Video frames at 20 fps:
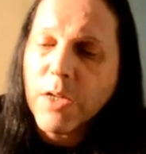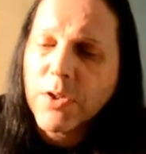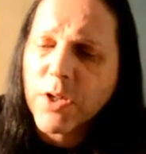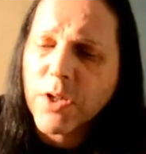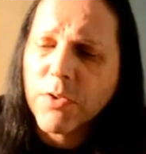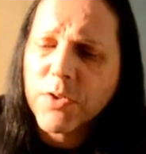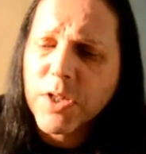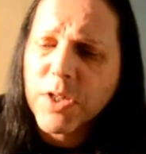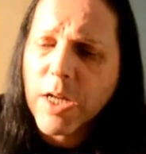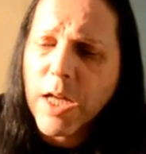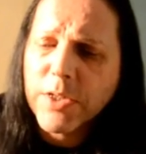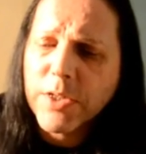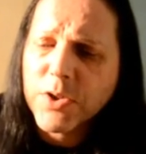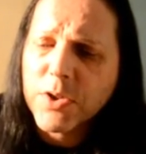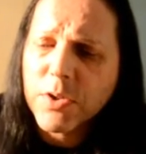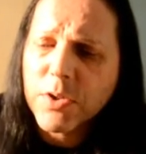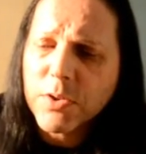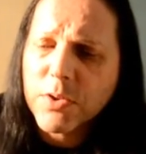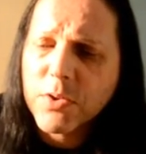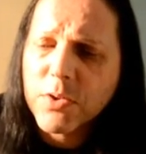So it's
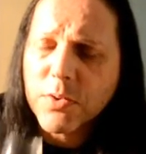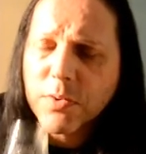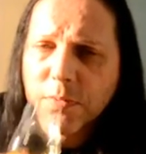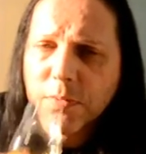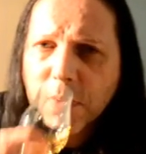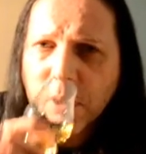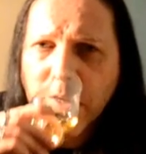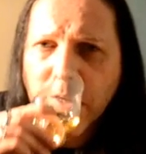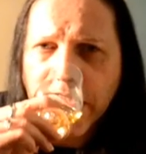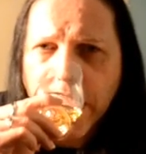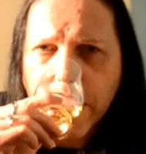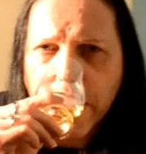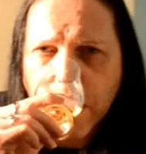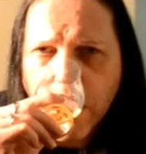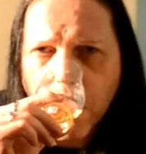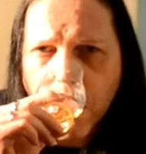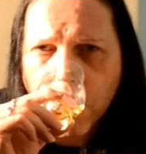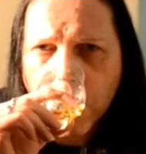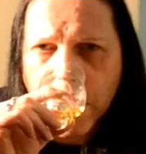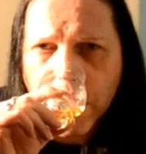alleged that sort of again
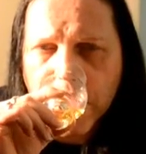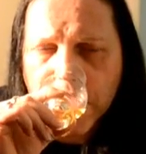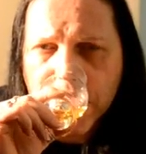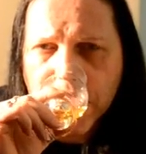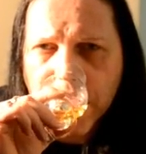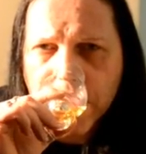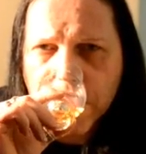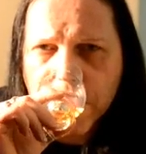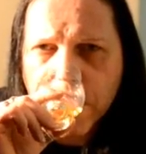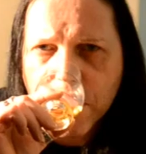Caol Ila tends